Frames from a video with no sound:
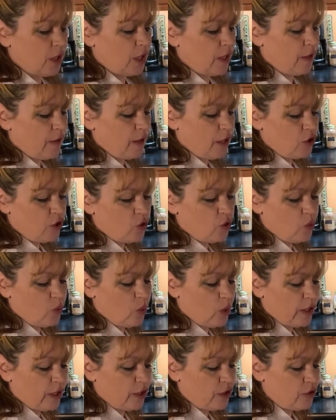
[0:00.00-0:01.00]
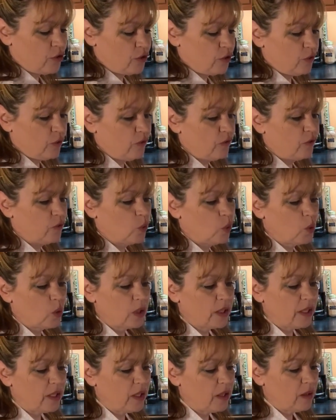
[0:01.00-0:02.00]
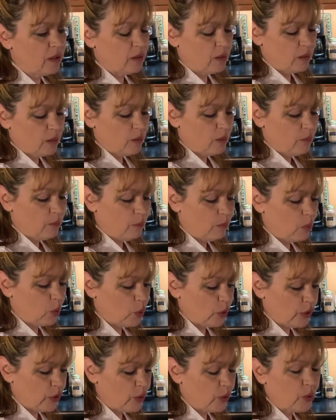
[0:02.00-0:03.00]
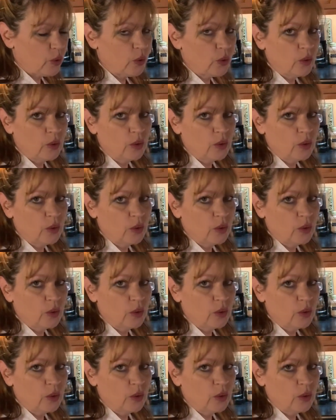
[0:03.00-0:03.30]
and then you want it to fully boil.